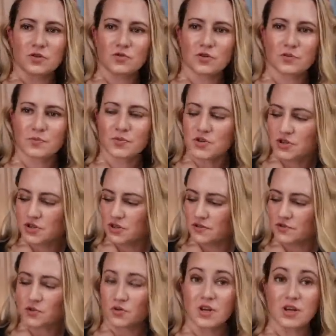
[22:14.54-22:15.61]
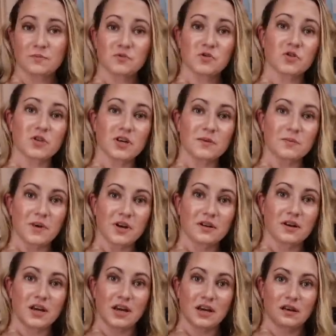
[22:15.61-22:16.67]
Youth Preserve Dream Cream
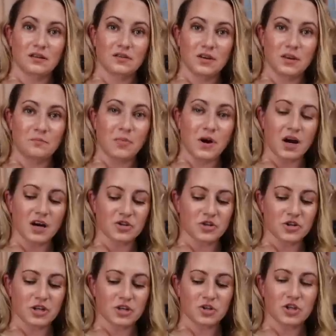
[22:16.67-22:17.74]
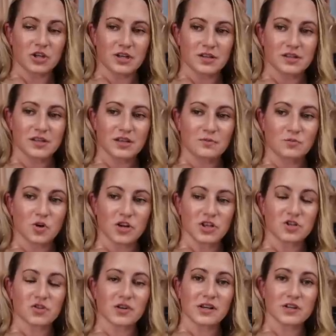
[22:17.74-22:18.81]
and the Boscia Chia Seed
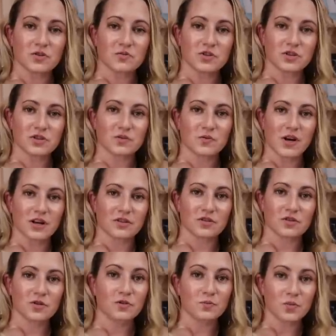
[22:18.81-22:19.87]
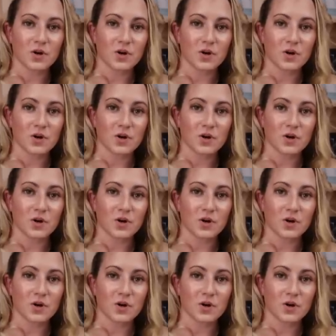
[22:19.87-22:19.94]
Moisturizer, which is a rather new